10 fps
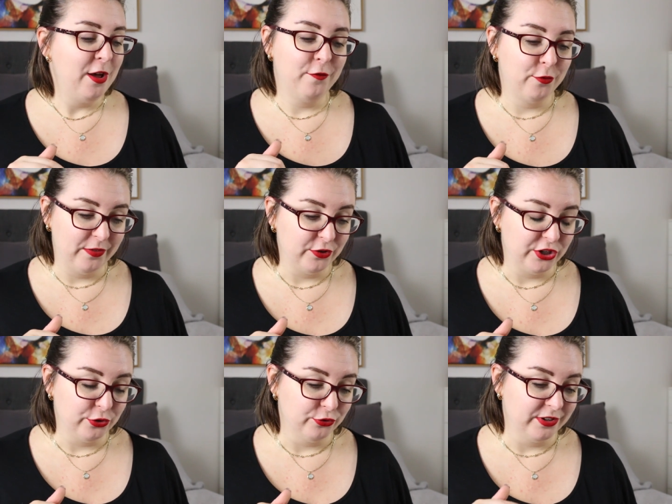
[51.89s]
forever
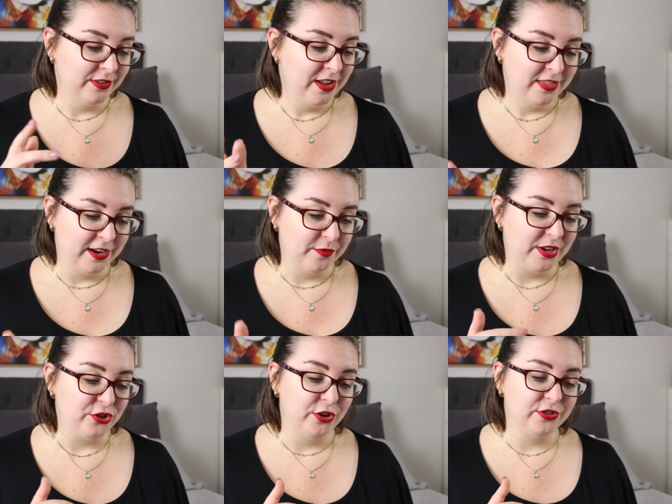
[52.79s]
children that have
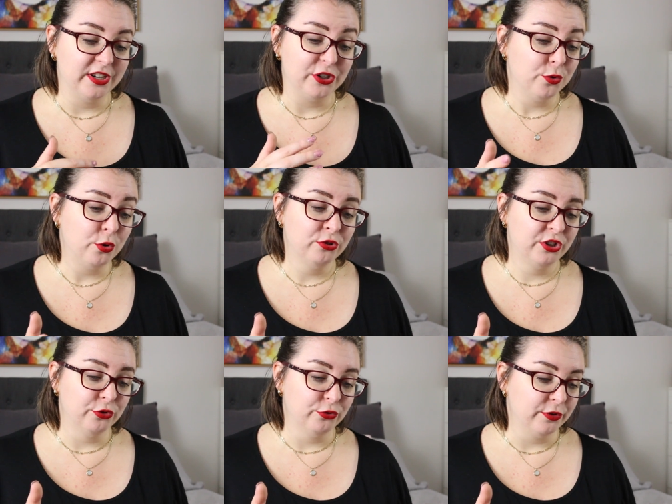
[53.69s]
been chosen, and to all
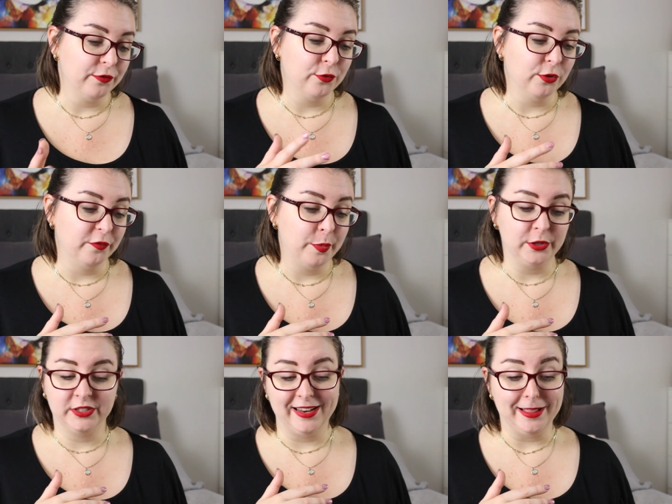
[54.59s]
children full of
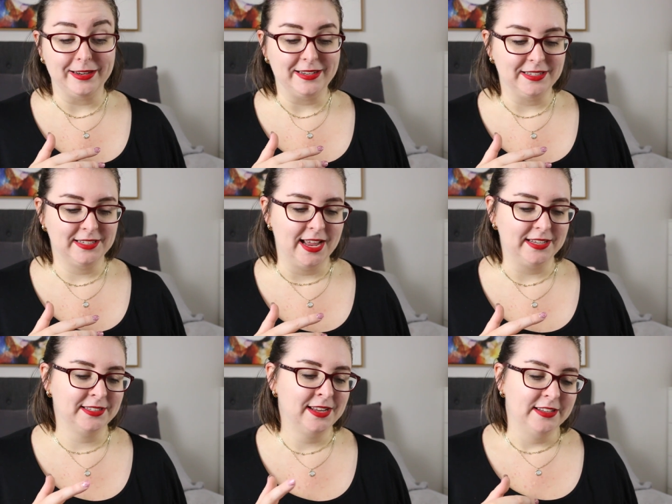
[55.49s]
personality and
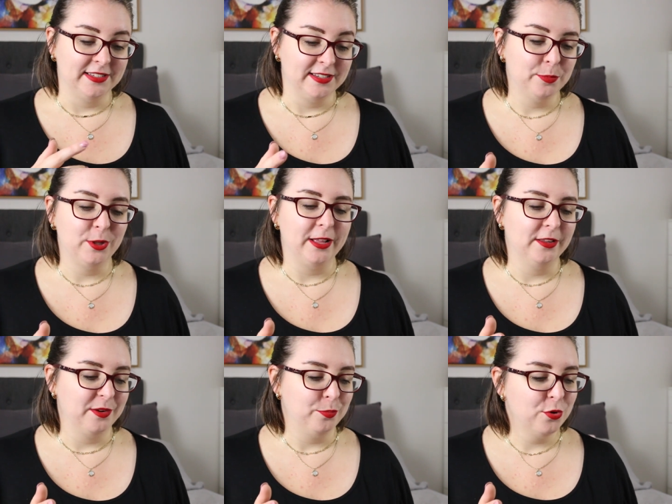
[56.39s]
sass. It's a simple,
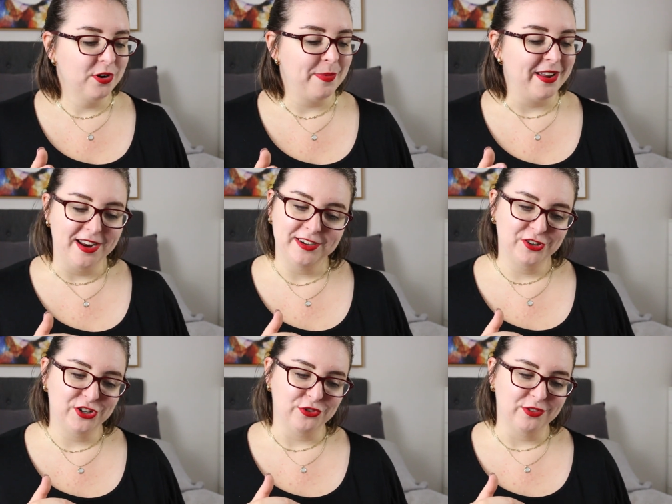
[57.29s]
elegant book about
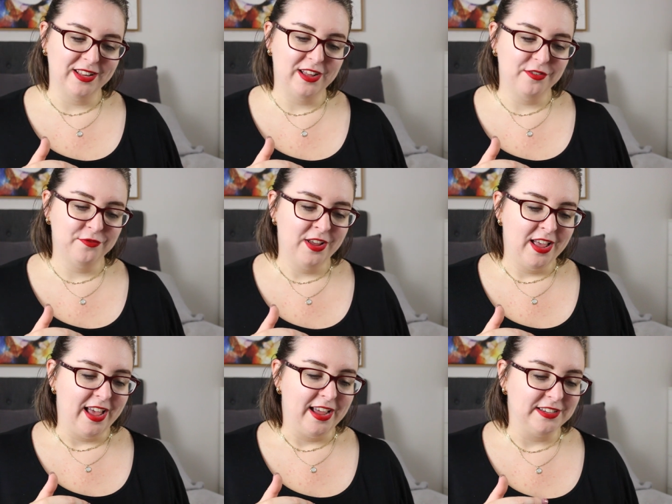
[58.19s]
unconditional love
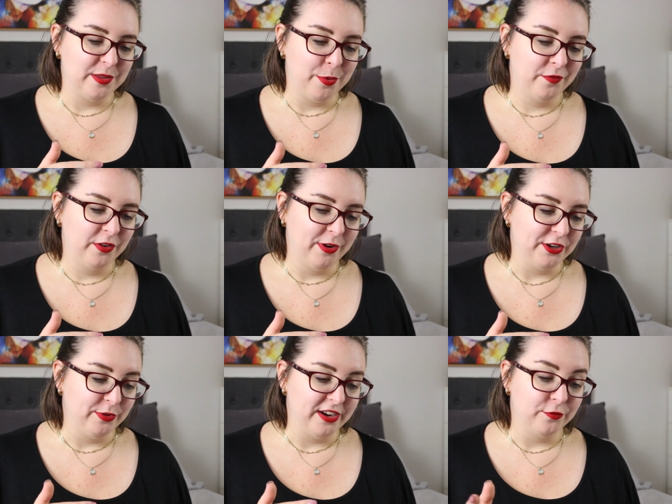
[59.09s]
and is the perfect way
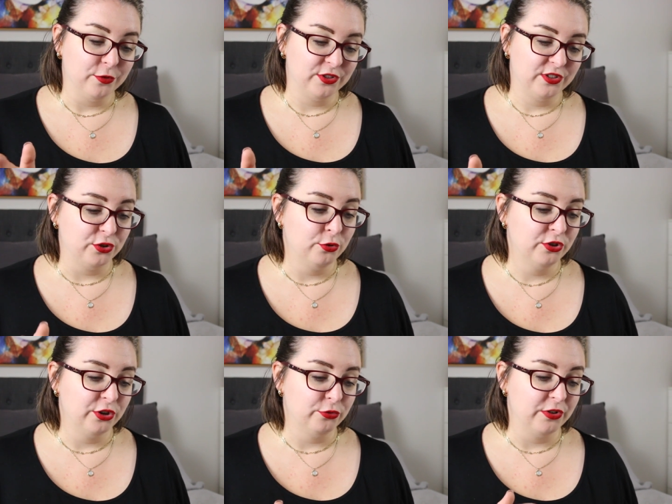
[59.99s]
to reinforce to all
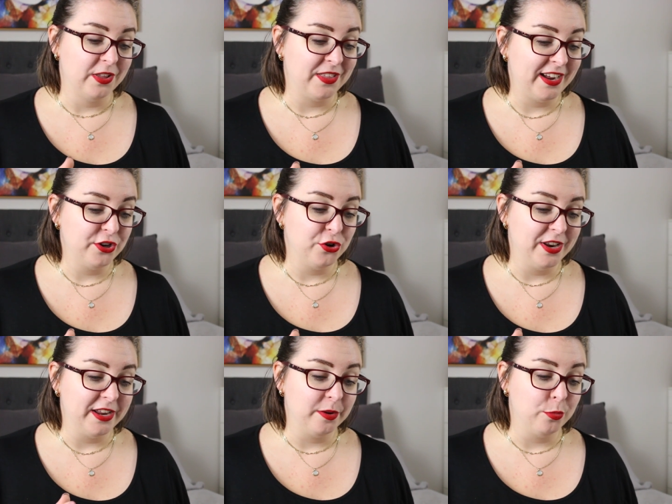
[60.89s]
children that they are
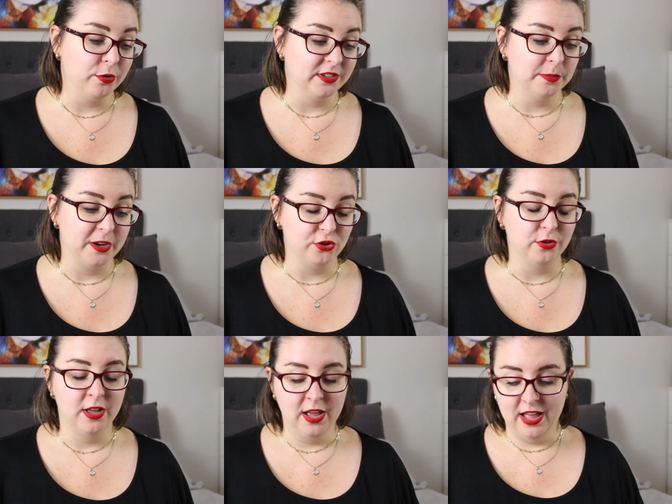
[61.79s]
unique, important,
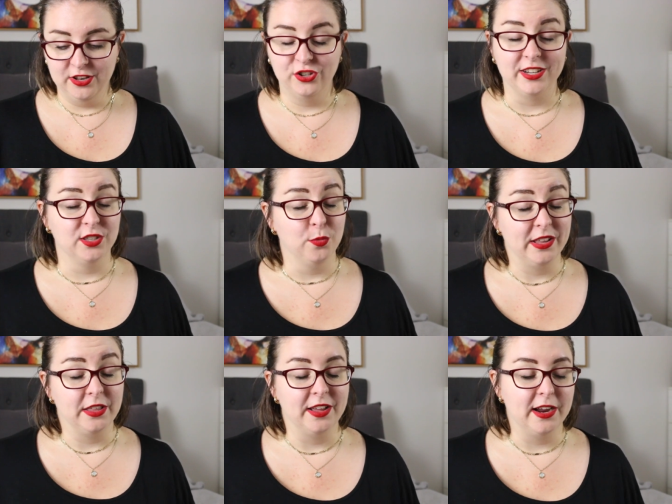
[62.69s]
special, just the way that they